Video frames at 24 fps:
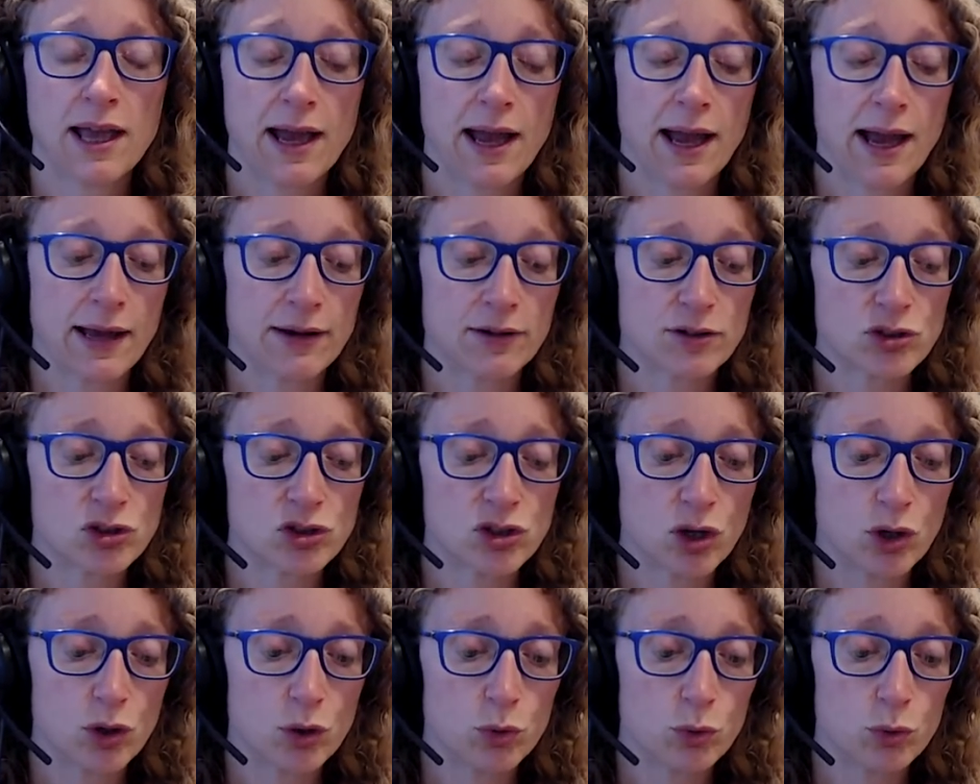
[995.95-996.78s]
And
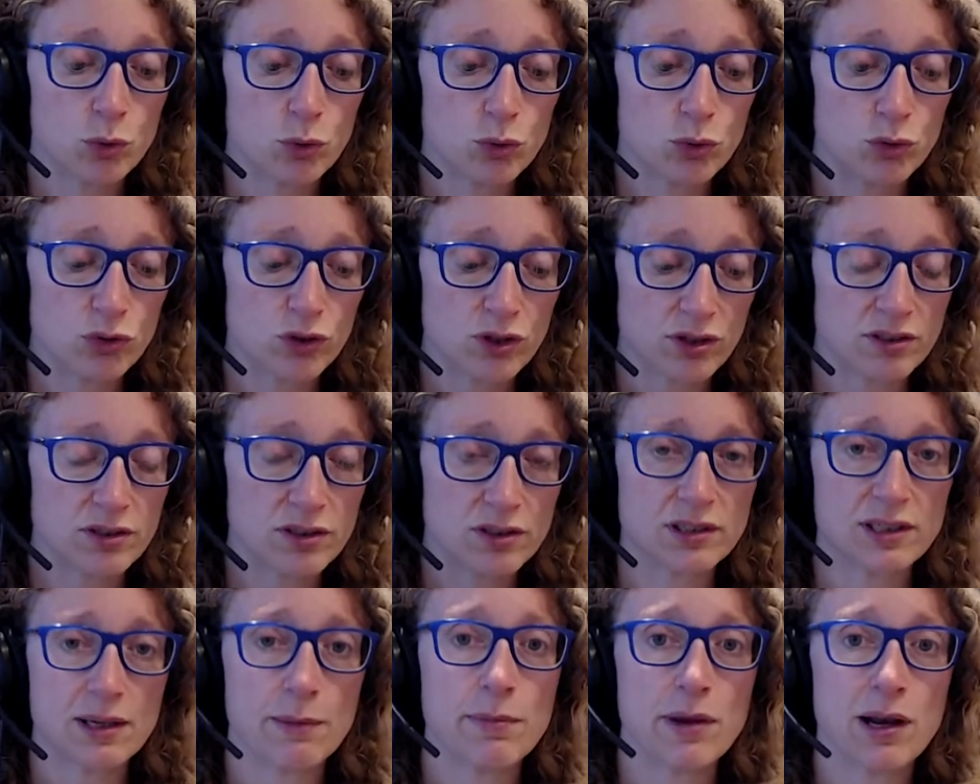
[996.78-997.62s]
so this is
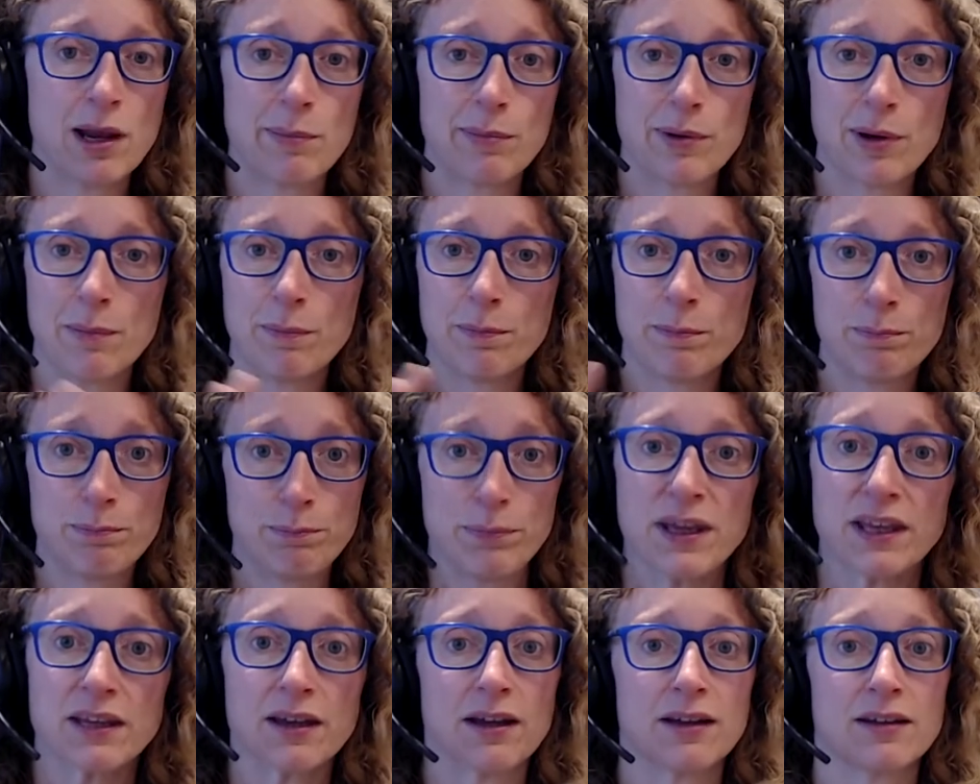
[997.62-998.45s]
similar, but
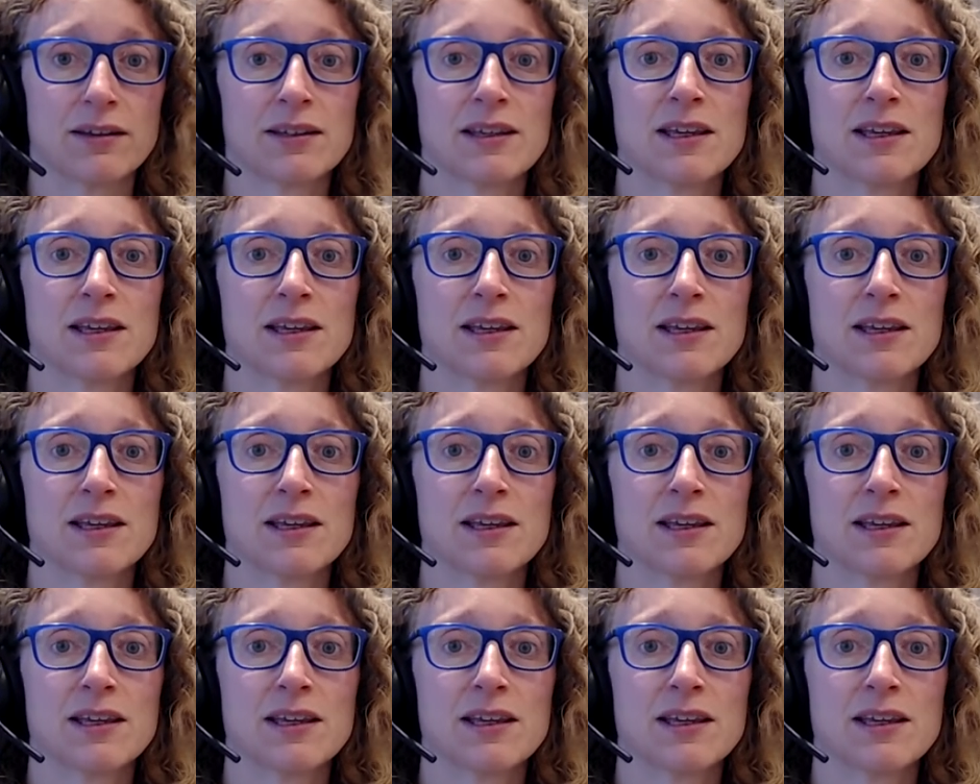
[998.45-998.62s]
bigger.